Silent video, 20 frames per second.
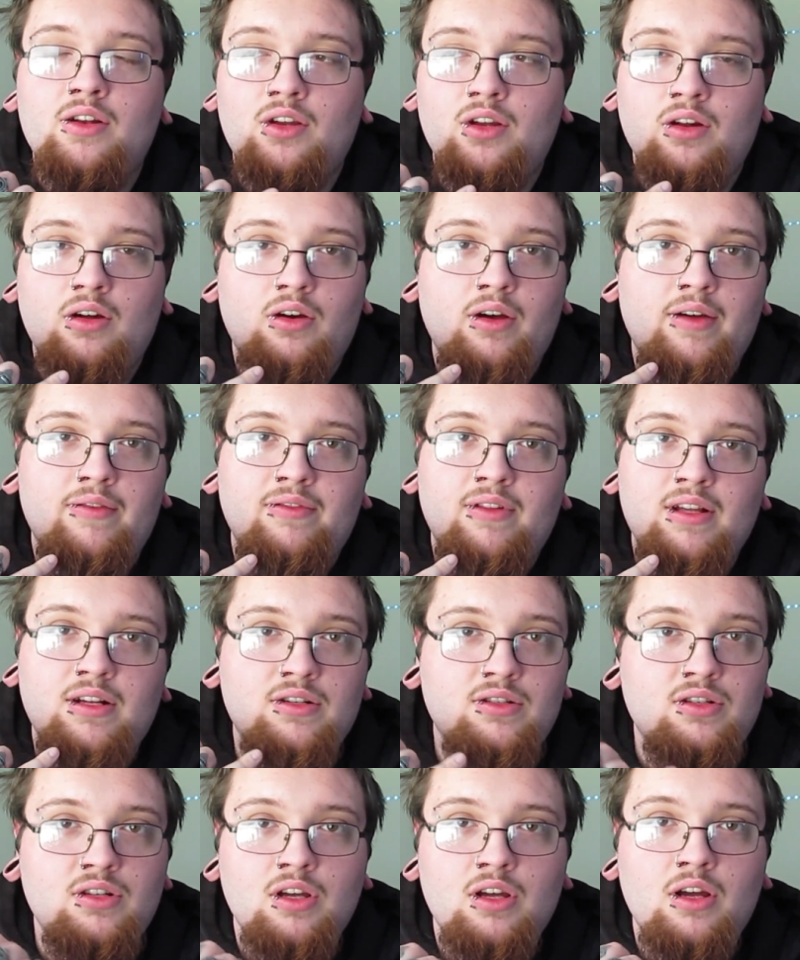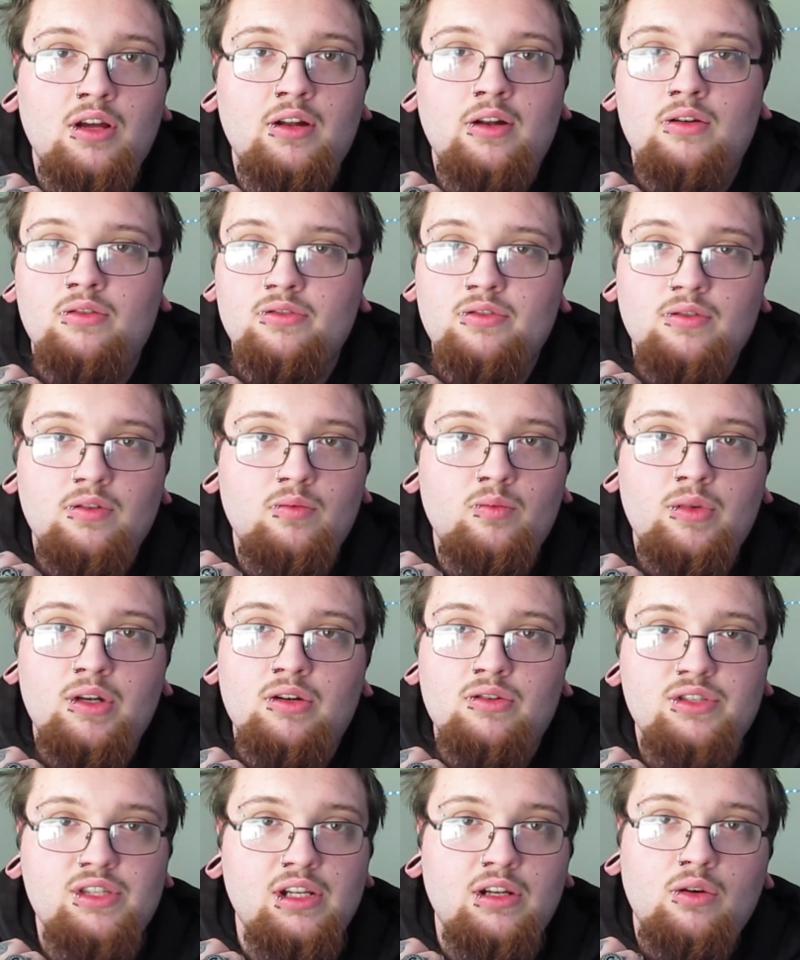everything's good, no, we
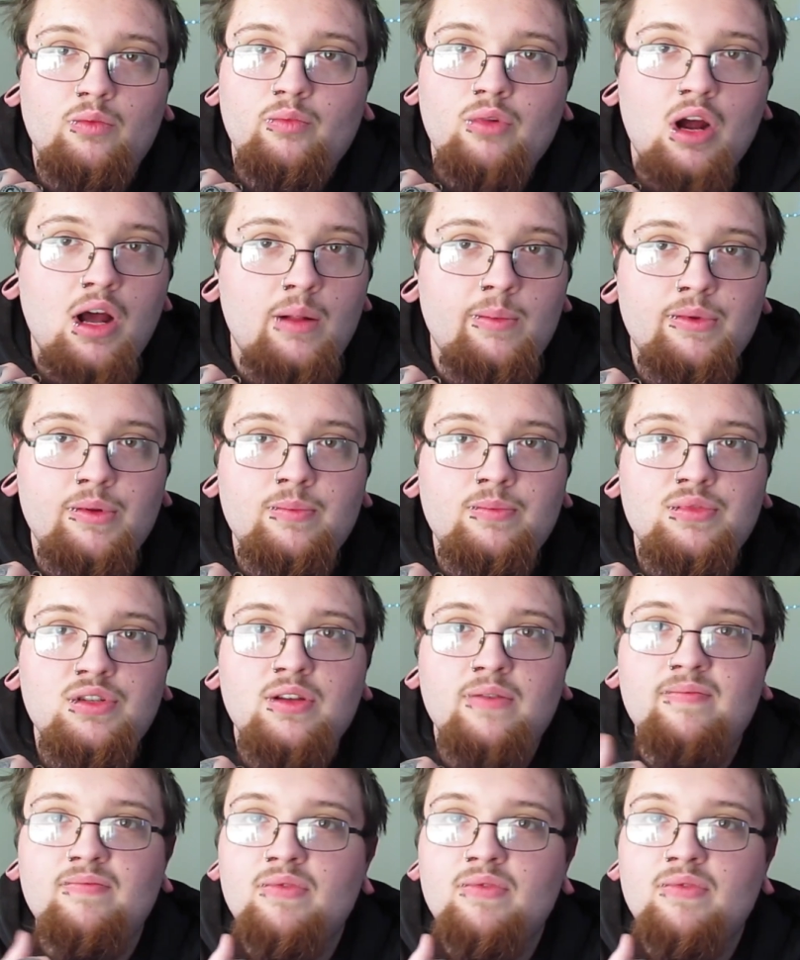don't see no problems.